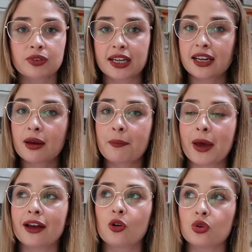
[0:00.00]
read it,
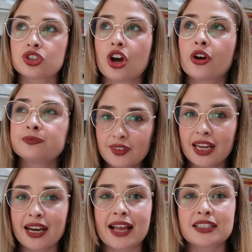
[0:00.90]
but also
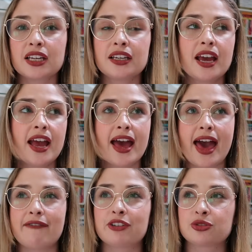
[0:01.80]
it has an
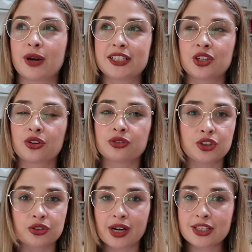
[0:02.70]
average rating on
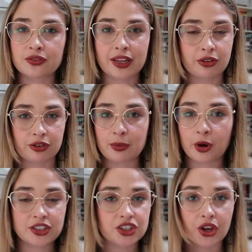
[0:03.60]
Goodreads of like
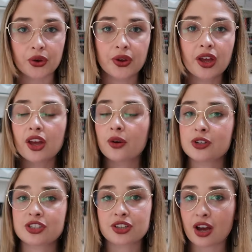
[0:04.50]
3.2,
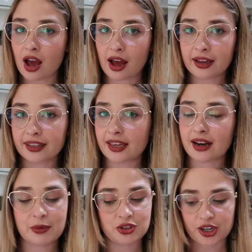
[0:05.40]
which again,
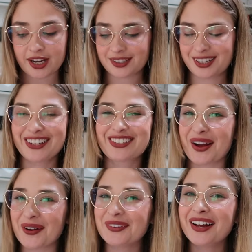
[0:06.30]
I'm intrigued.
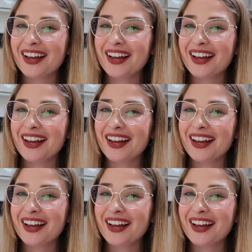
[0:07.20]
So